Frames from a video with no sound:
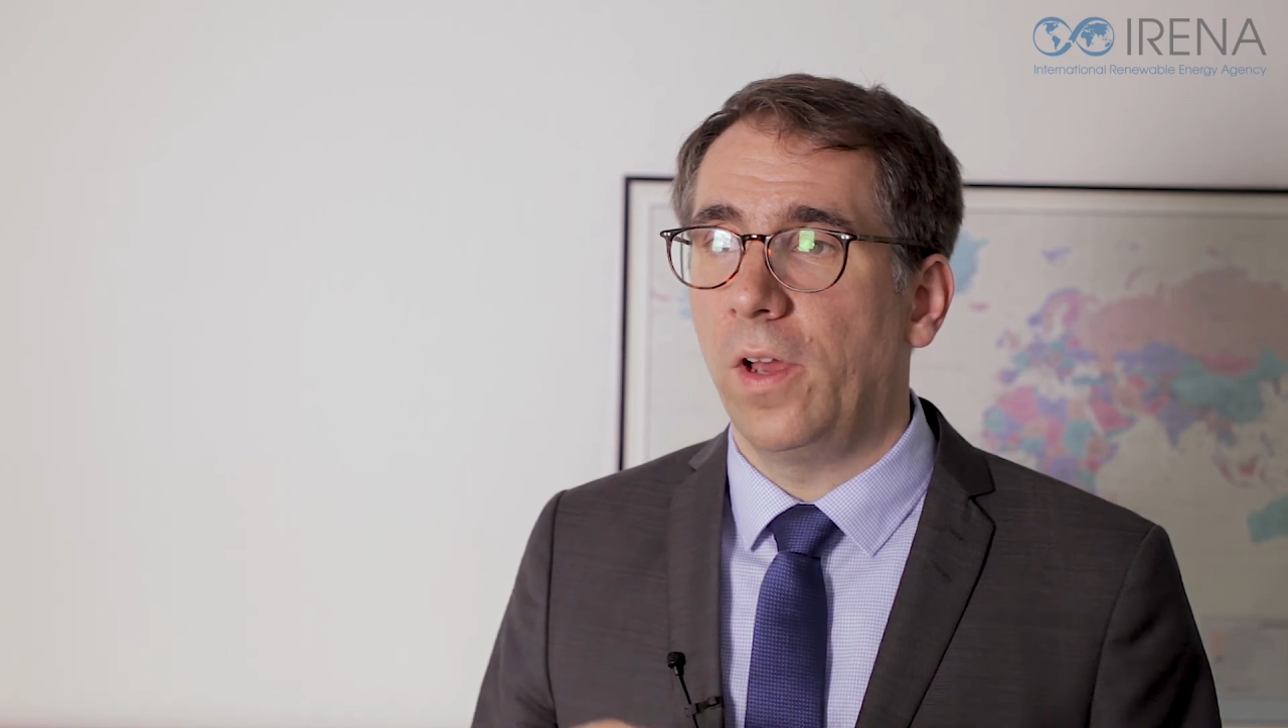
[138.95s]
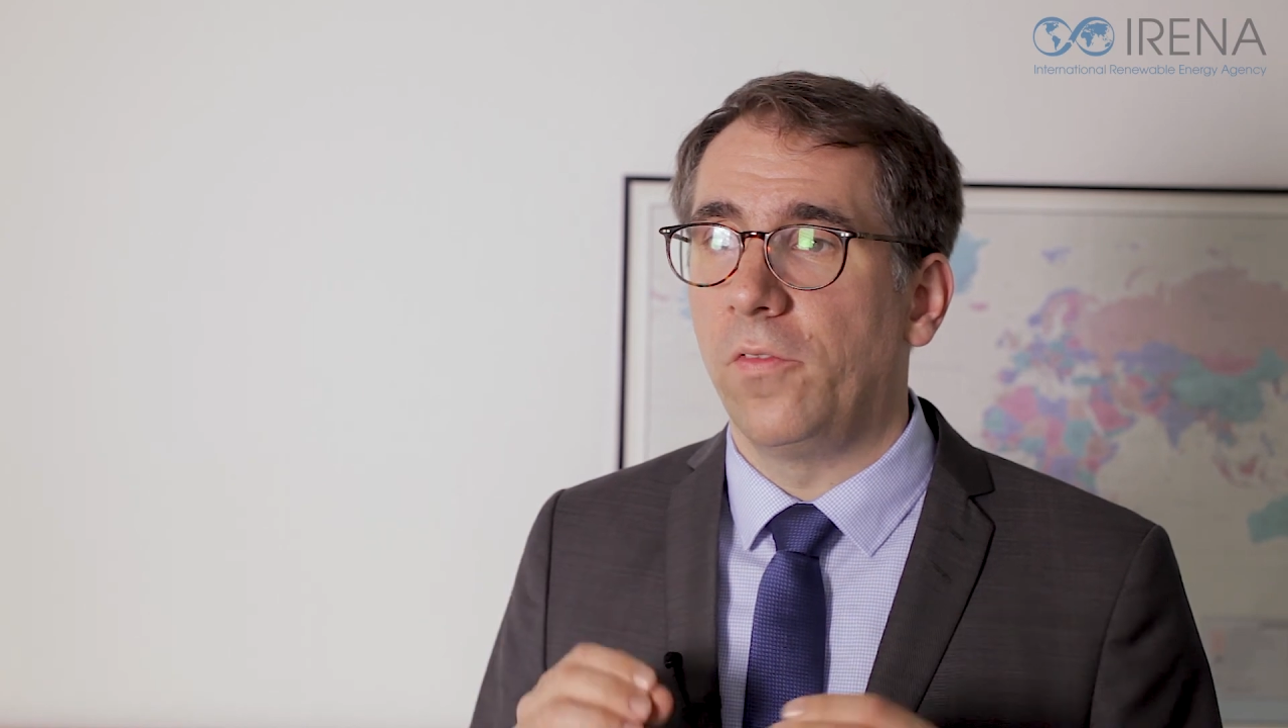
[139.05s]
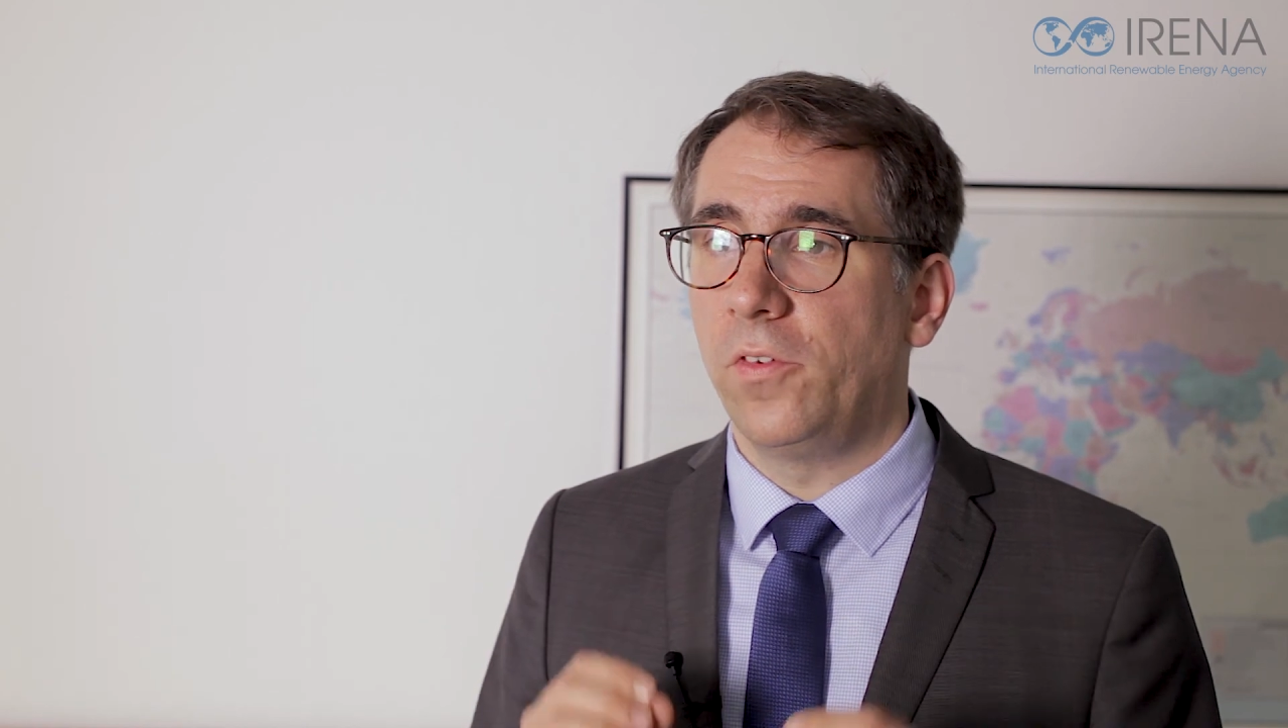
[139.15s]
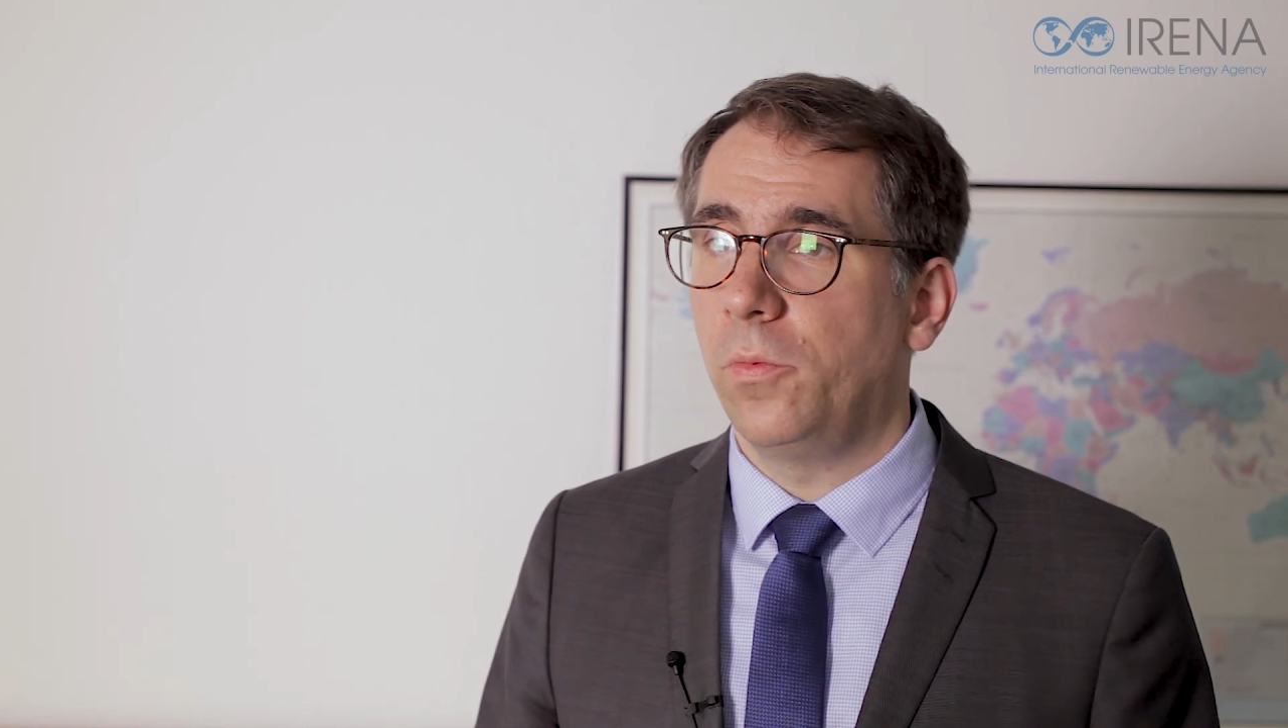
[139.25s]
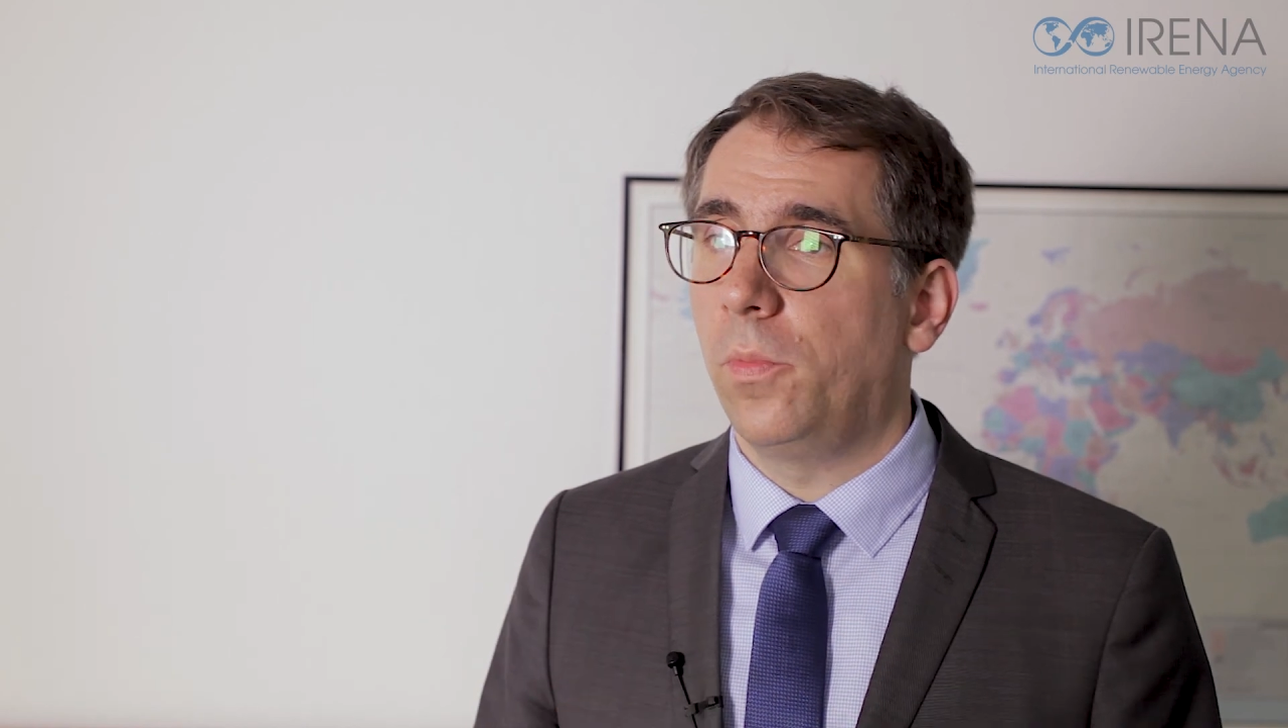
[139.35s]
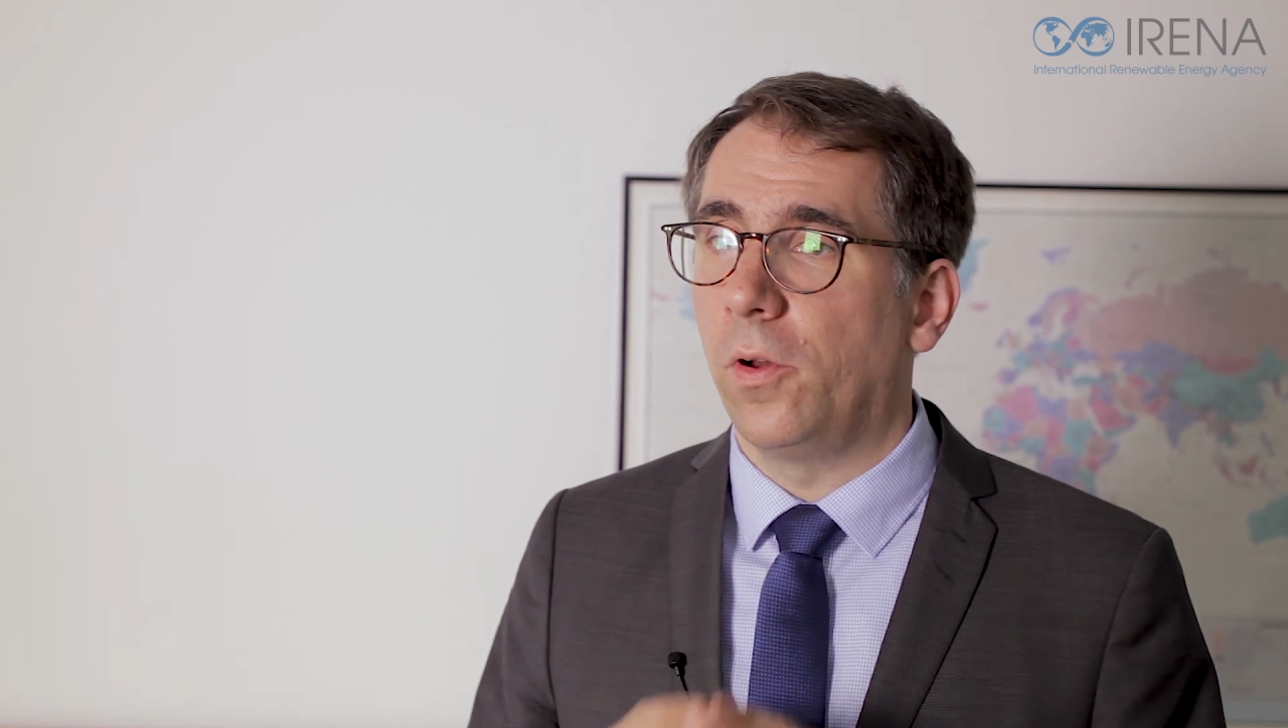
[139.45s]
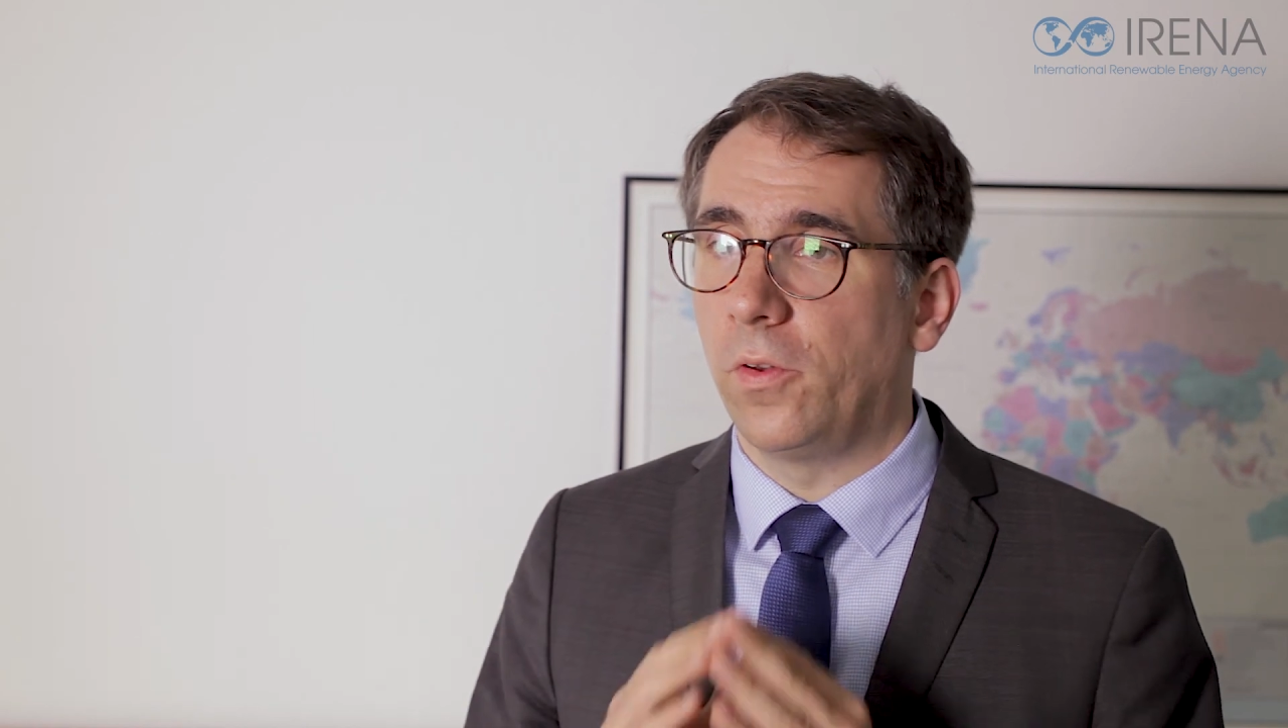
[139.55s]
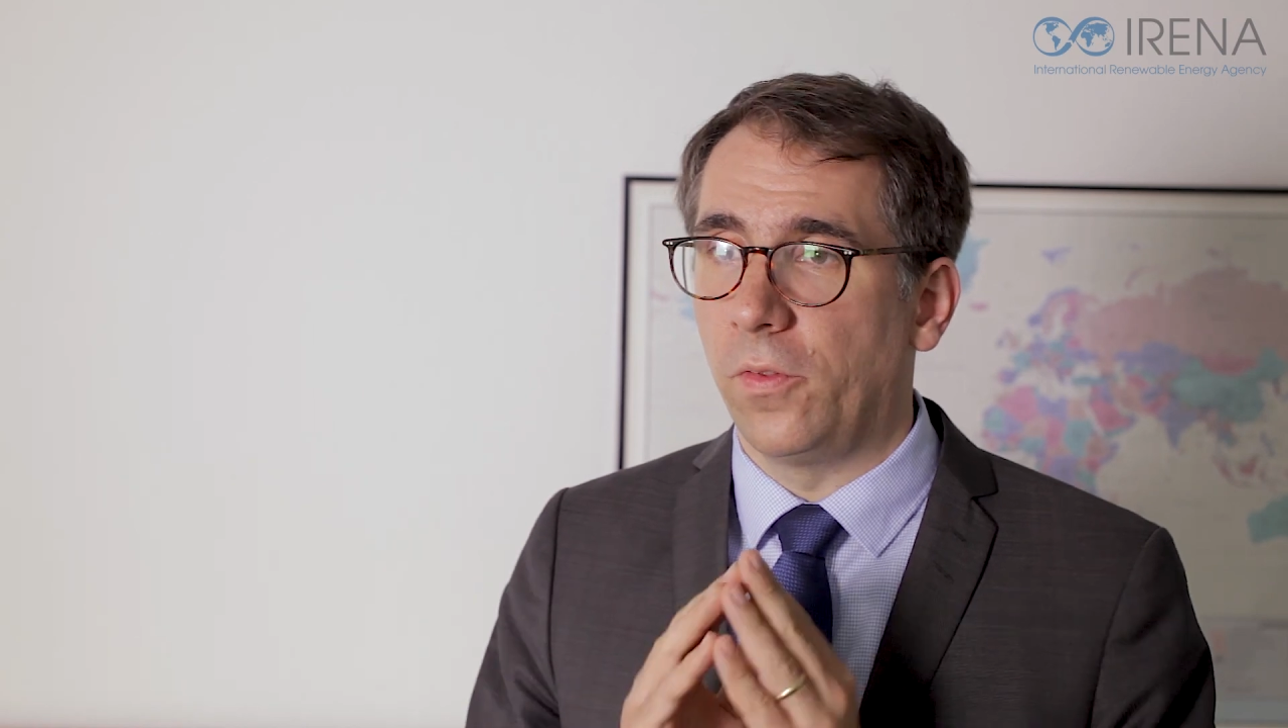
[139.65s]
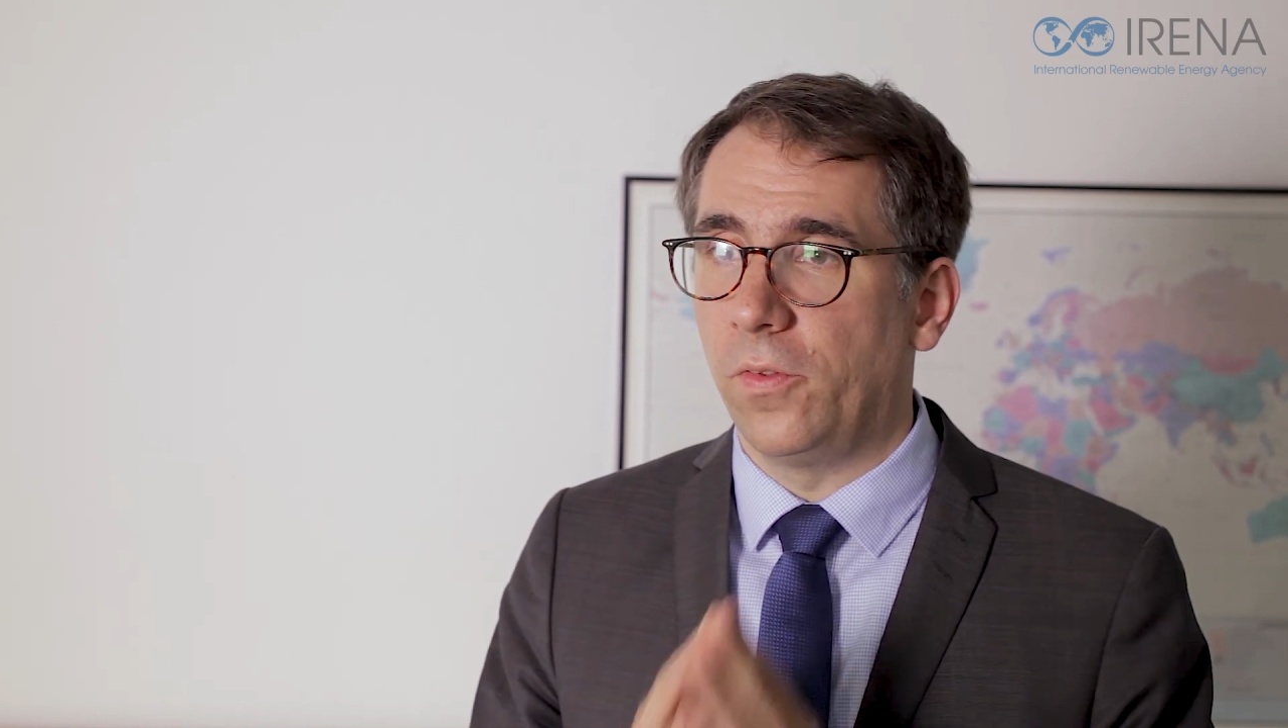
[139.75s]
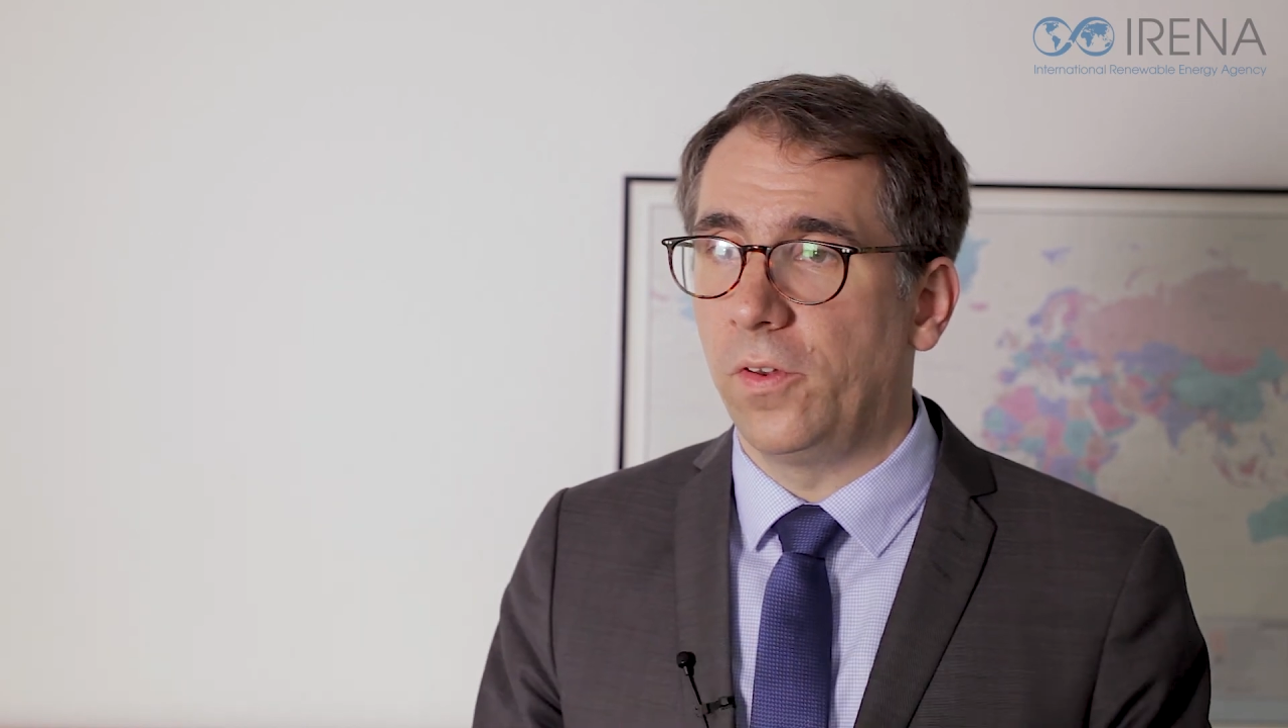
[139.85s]
a viewpoint
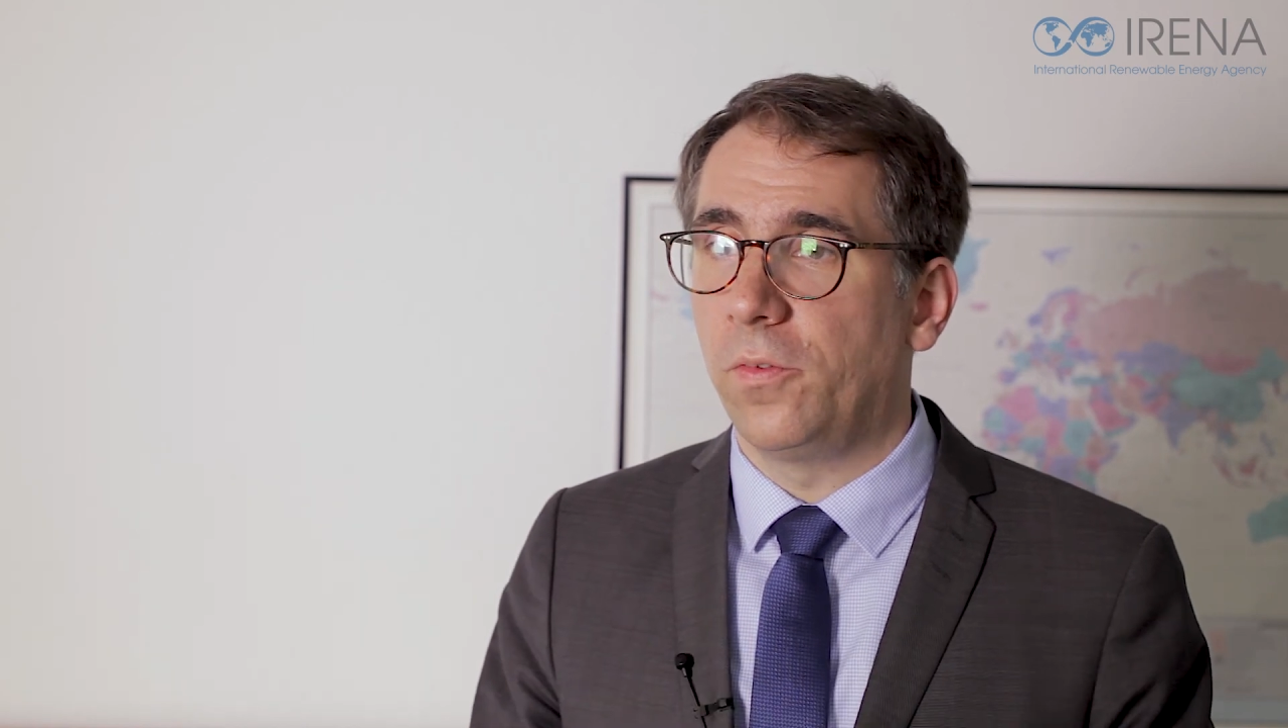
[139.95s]
on this